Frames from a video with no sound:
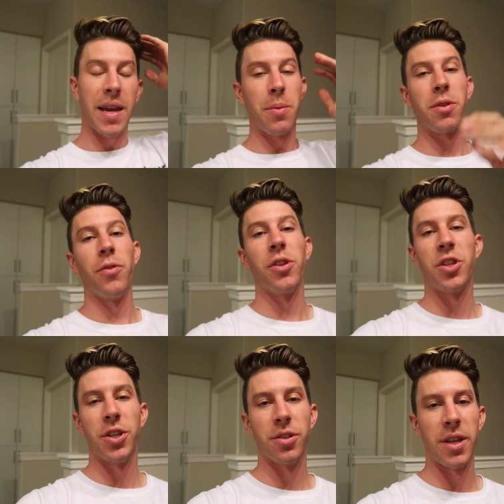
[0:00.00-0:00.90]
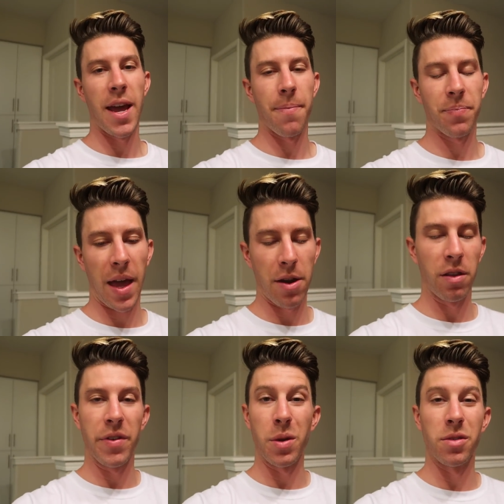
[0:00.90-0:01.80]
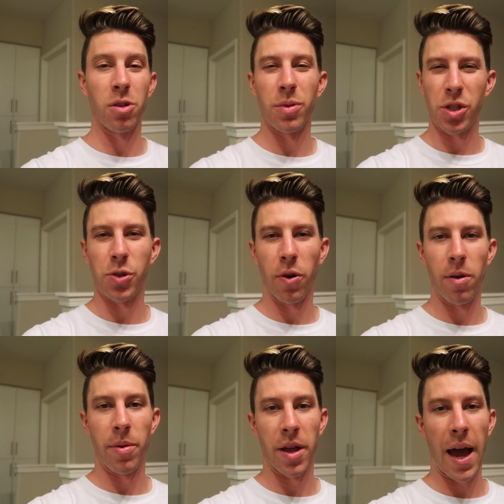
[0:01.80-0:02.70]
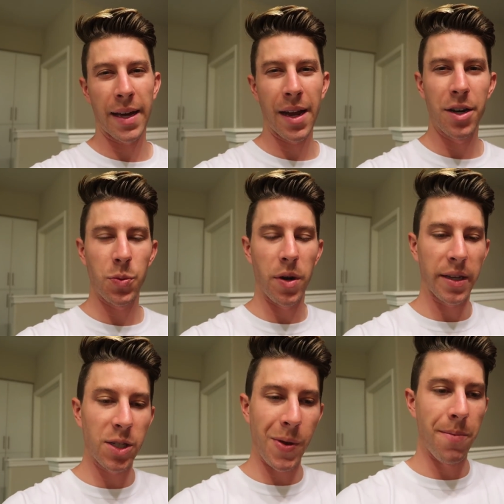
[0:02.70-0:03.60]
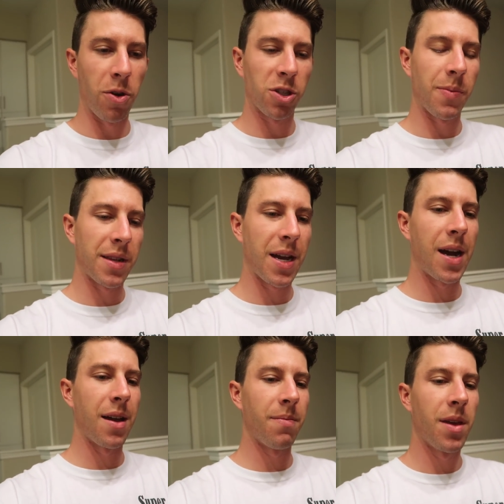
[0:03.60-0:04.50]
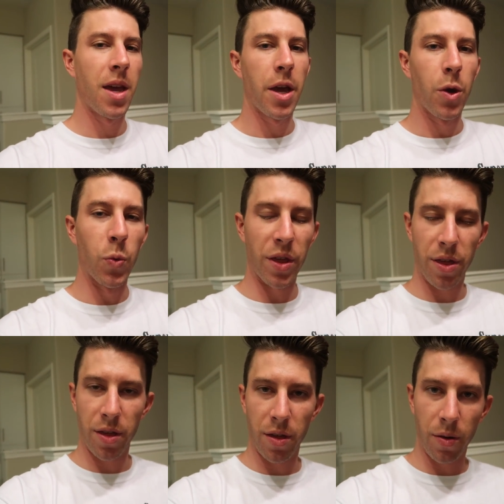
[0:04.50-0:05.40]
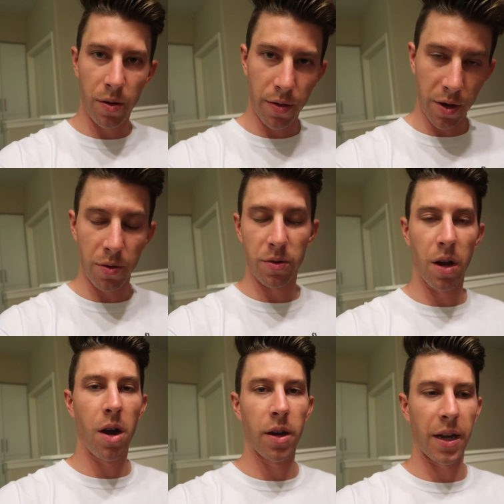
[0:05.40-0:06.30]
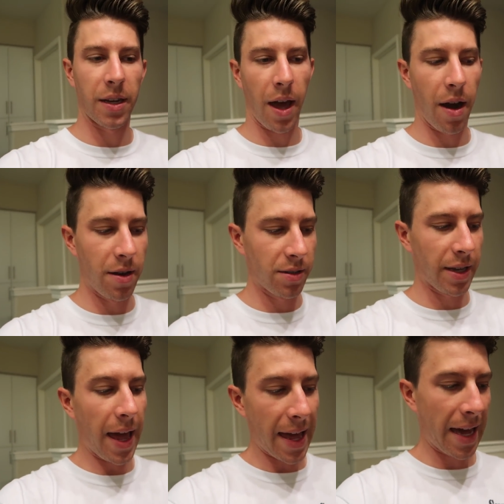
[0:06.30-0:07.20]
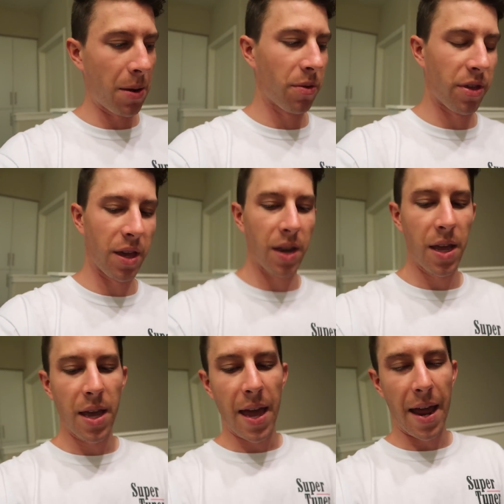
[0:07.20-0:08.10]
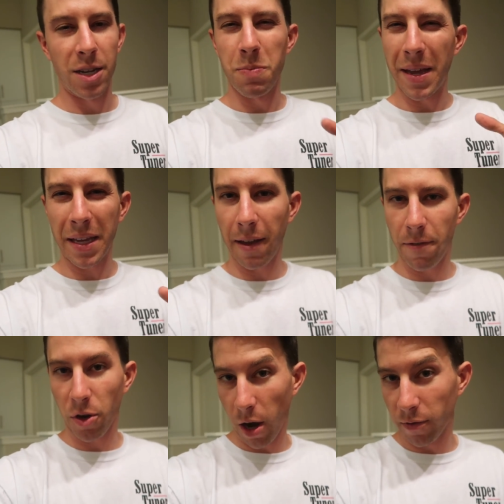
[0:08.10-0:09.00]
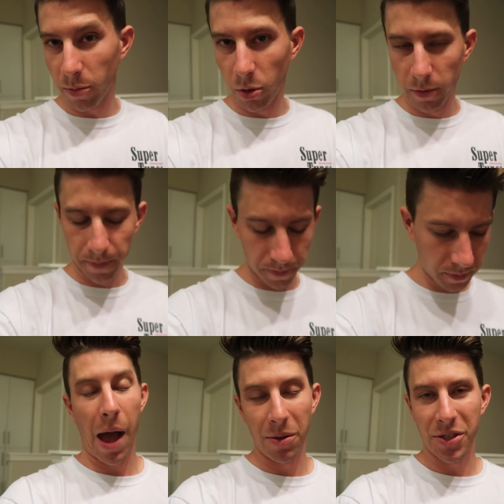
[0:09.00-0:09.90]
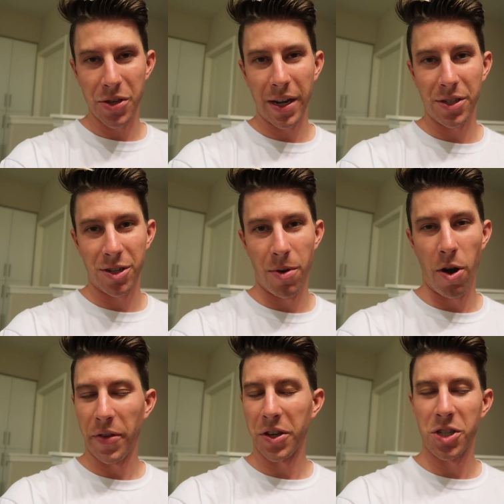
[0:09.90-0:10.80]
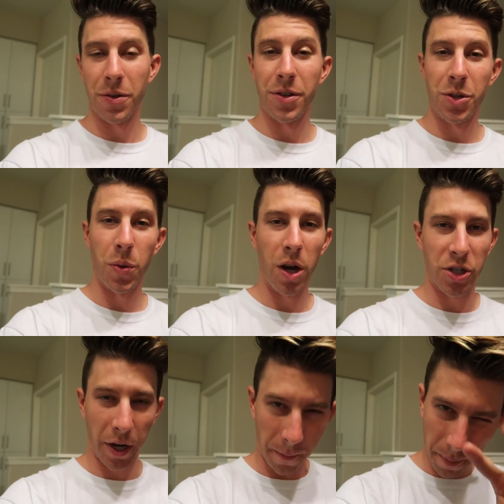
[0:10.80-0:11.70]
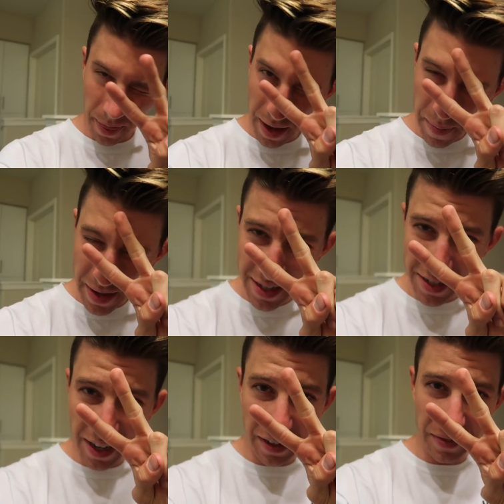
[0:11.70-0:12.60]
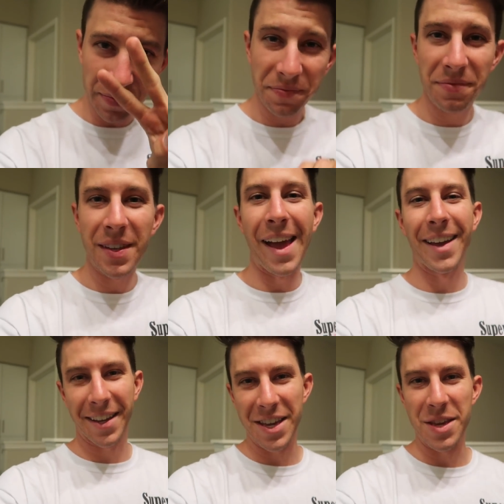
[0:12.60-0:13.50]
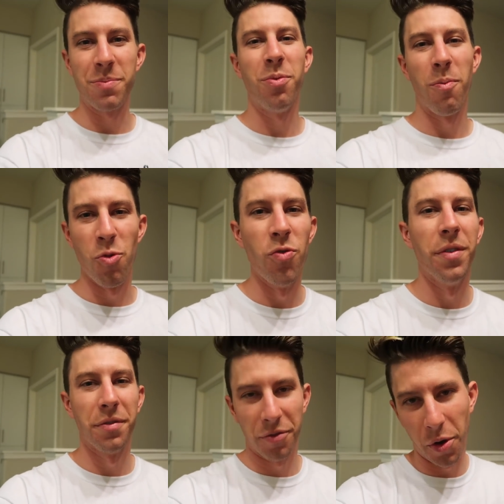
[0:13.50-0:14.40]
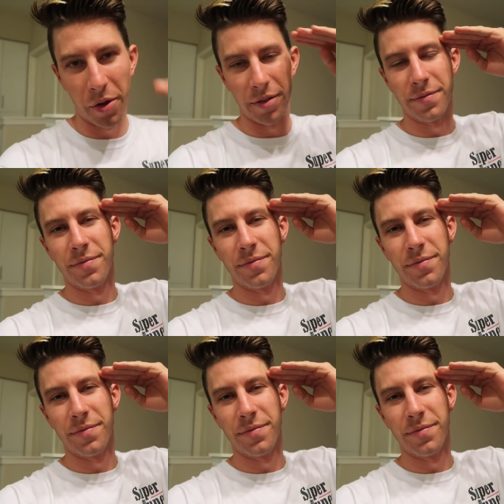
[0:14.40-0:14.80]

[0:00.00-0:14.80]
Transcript: Today was a really chill day. I know the video was a little bit short, but I kind of just want to spend most of my time with the new dog and kind of just like hang out with it and just making it feel comfortable. I will see you guys tomorrow. Thank you so much for watching. Peace out and keep moving forward.